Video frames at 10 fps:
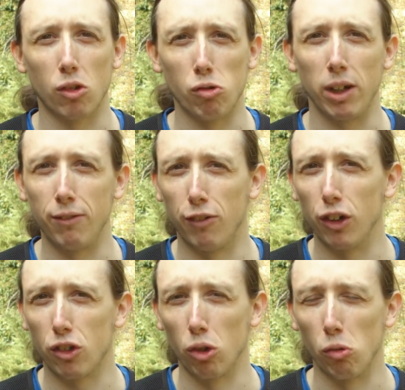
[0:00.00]
great
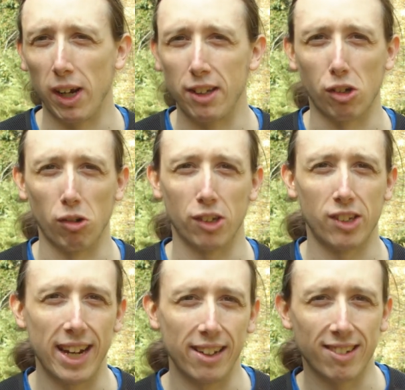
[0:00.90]
virtual race across
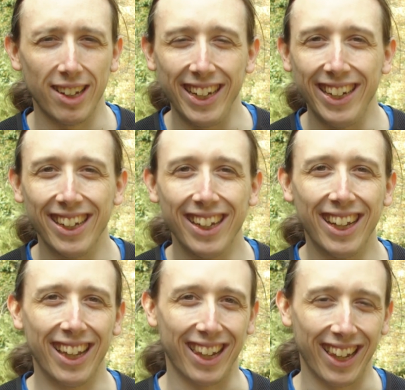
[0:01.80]
Tennessee
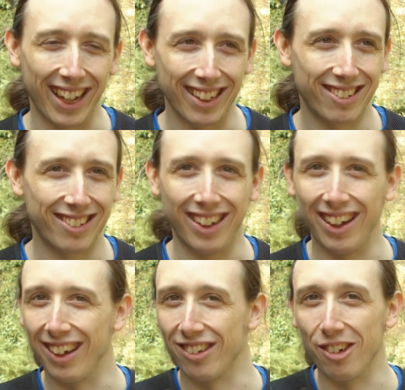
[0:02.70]

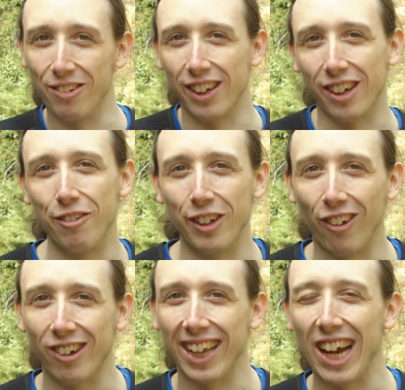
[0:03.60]
during the COVID
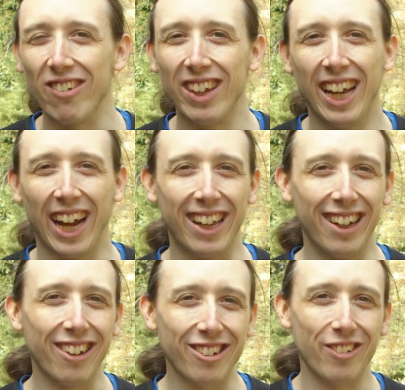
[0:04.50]
lockdown, and
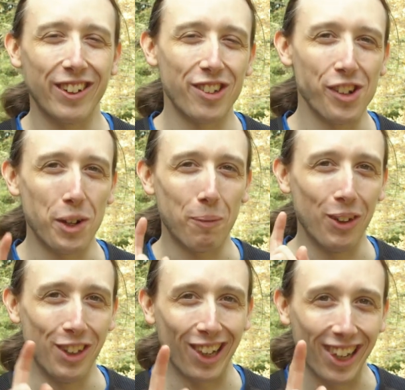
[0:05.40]
it literally turned up
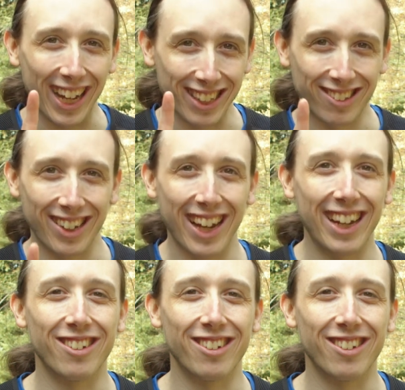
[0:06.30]
on the last day.